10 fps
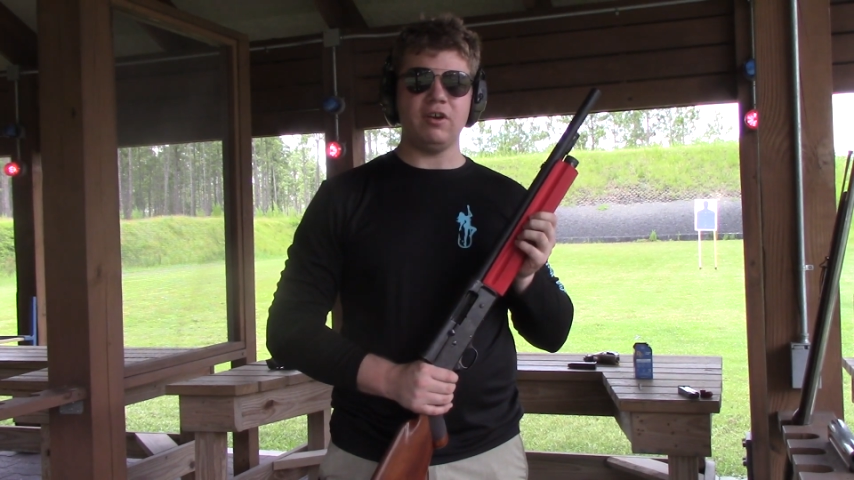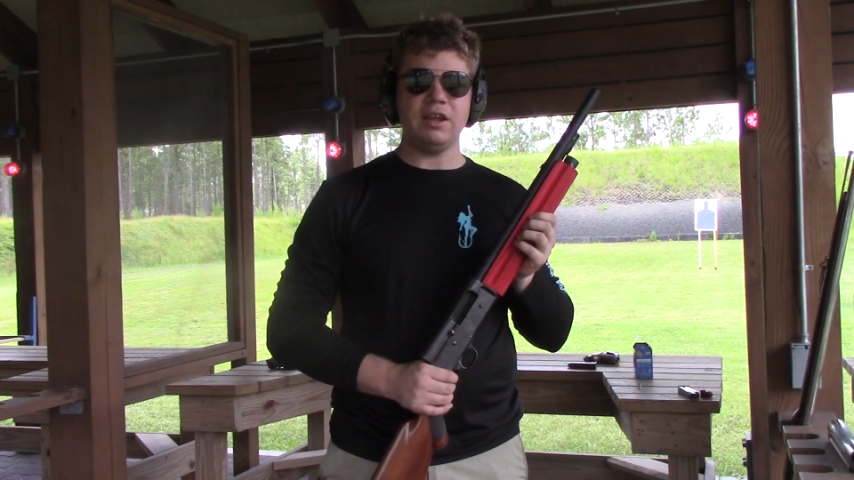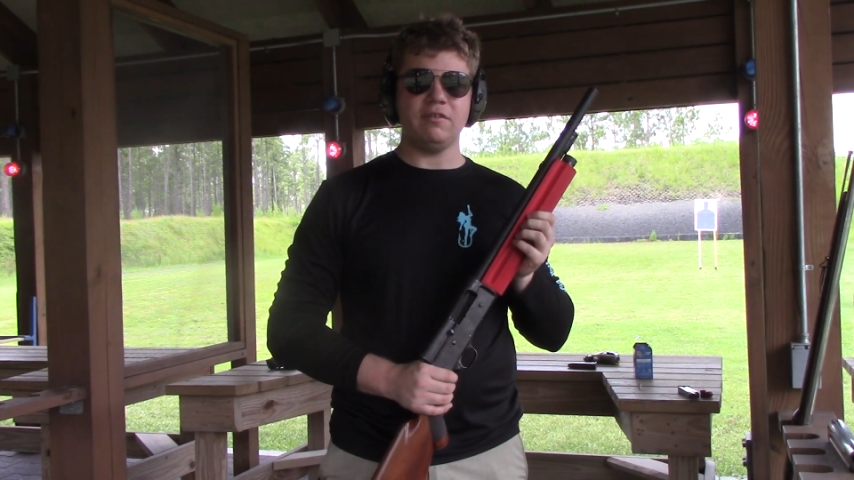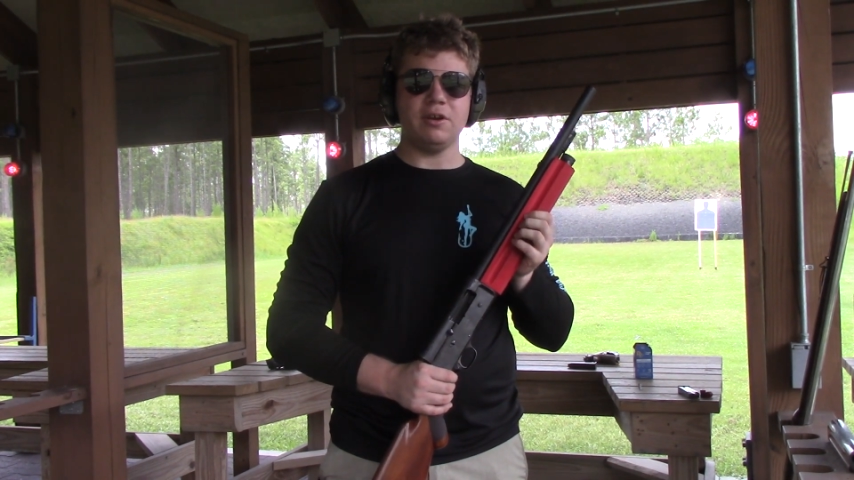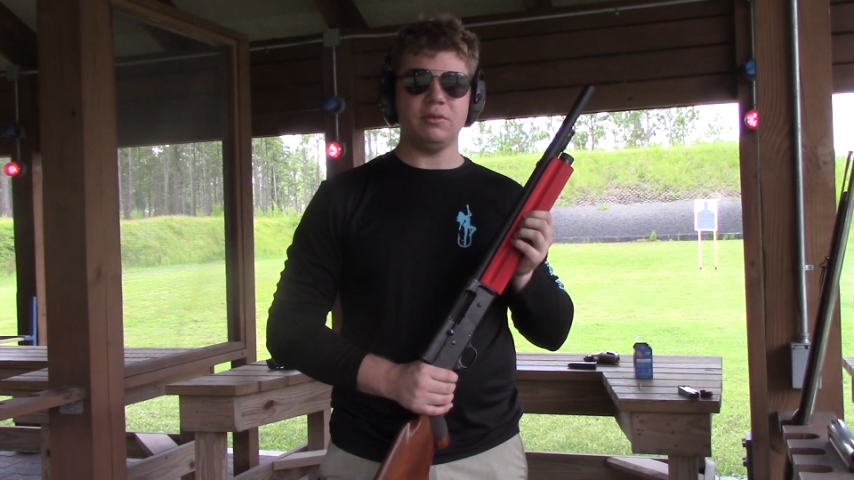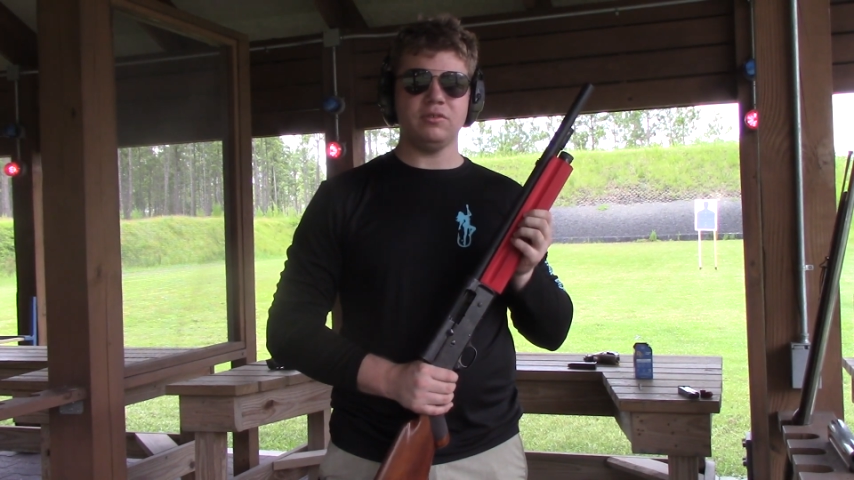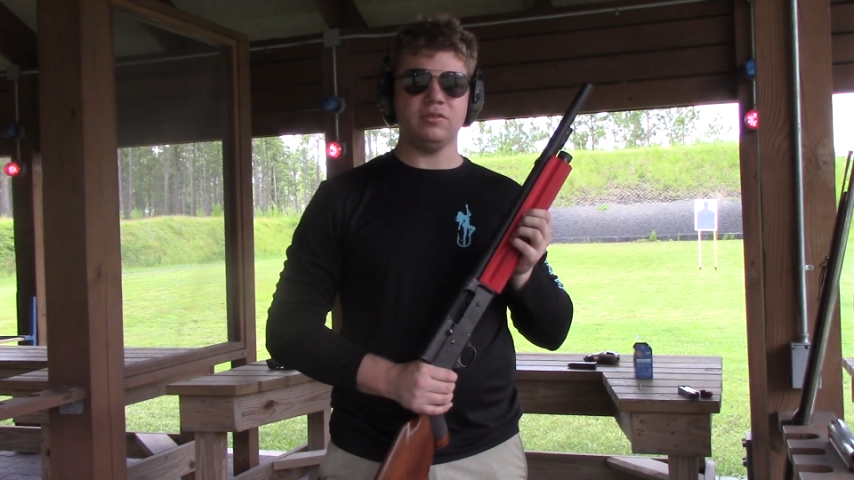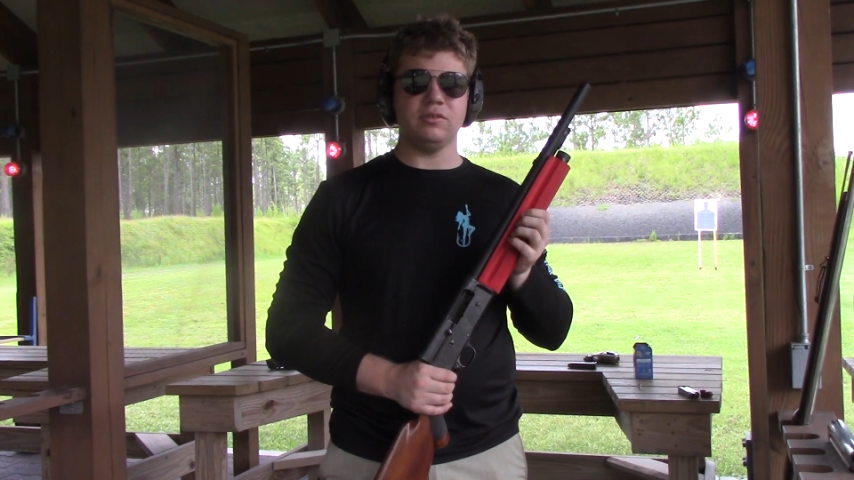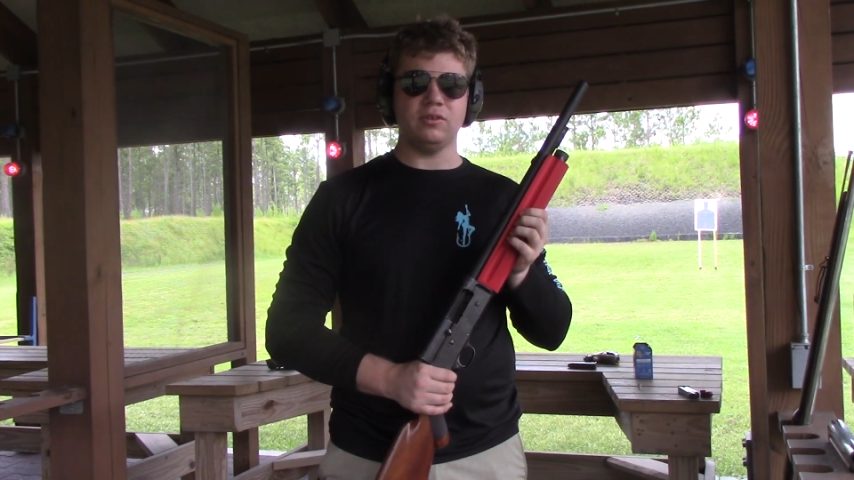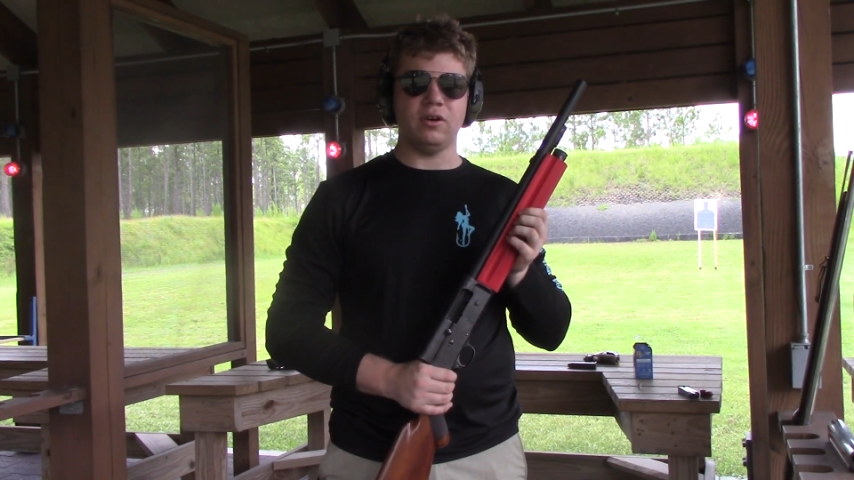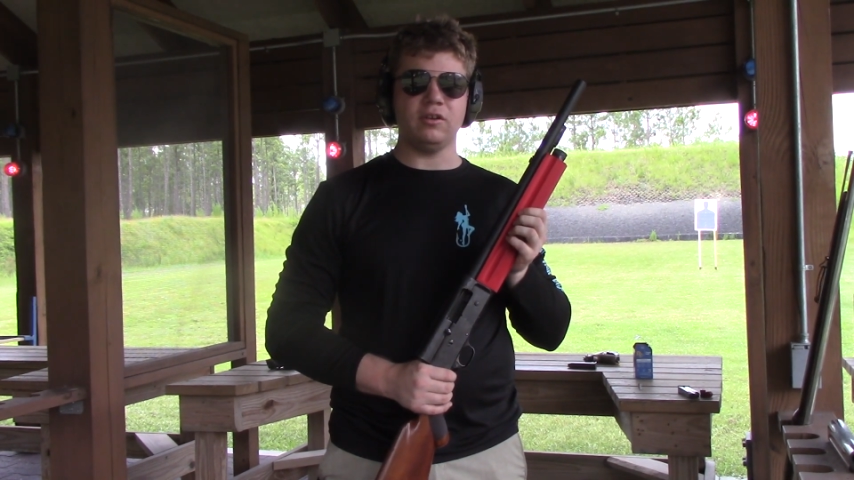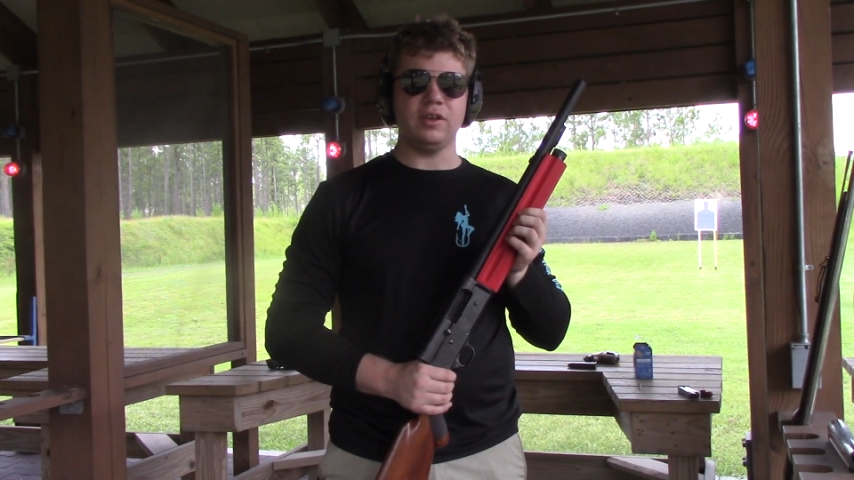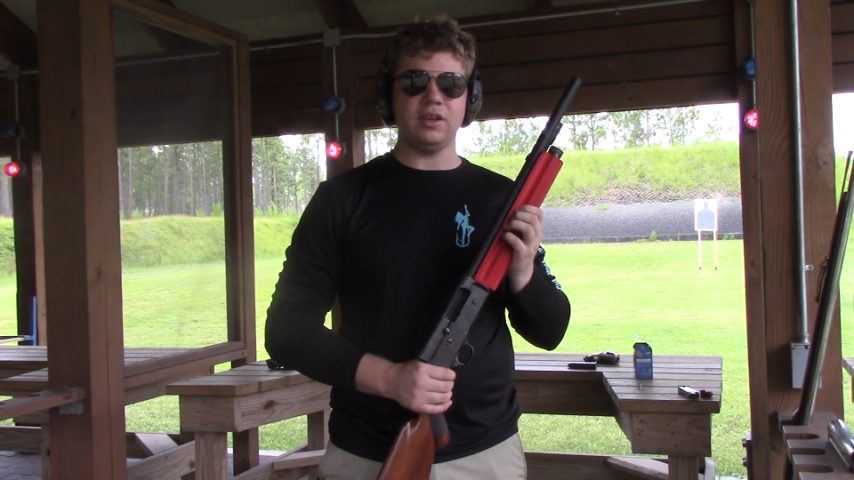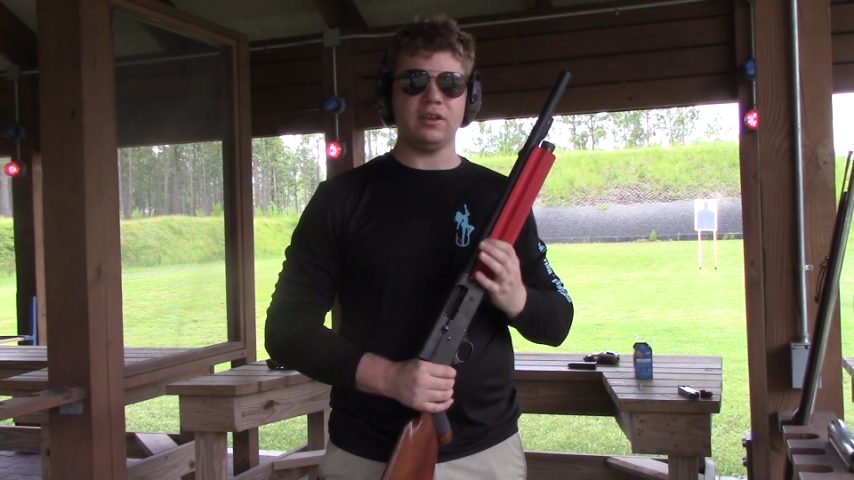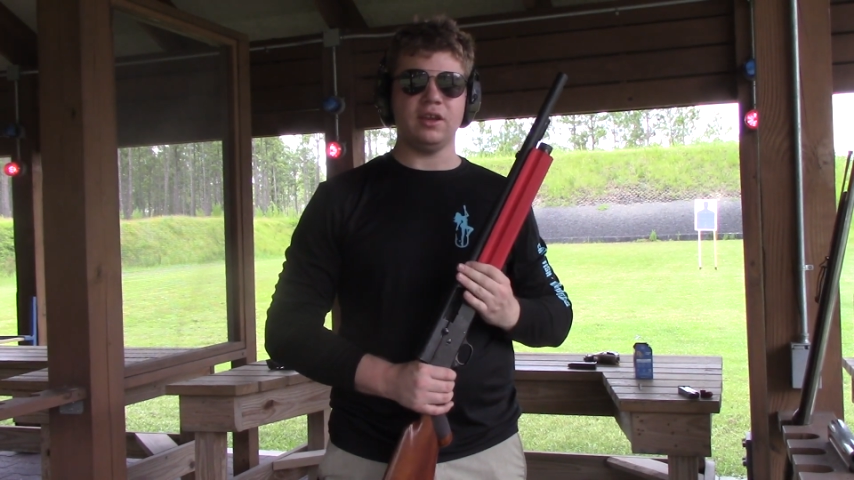light loads internally